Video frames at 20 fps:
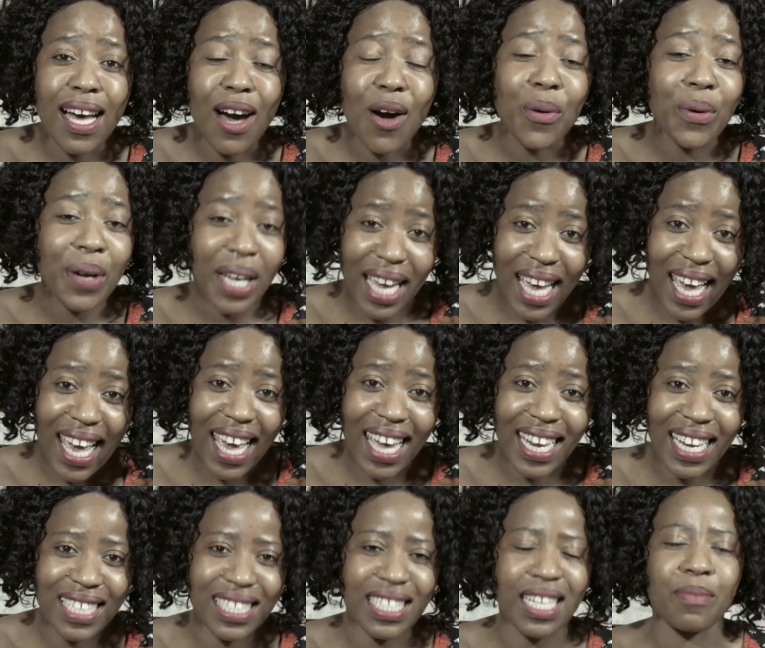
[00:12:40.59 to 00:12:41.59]

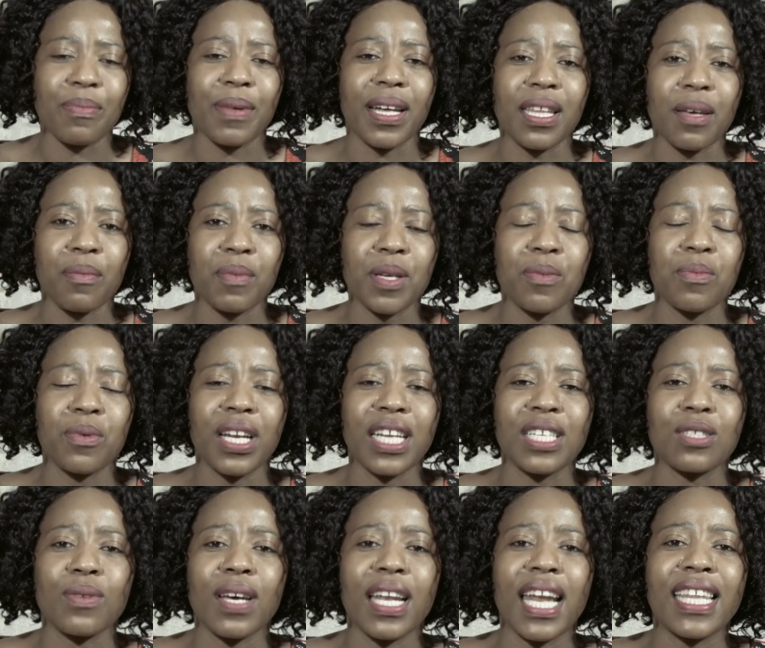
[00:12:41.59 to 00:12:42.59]
Okay, let's help other people
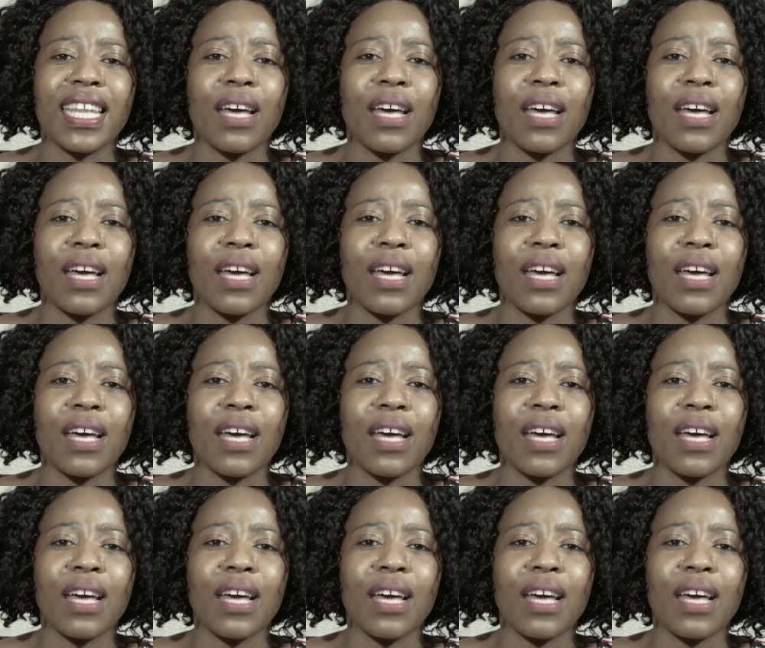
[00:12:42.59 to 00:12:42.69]
as well.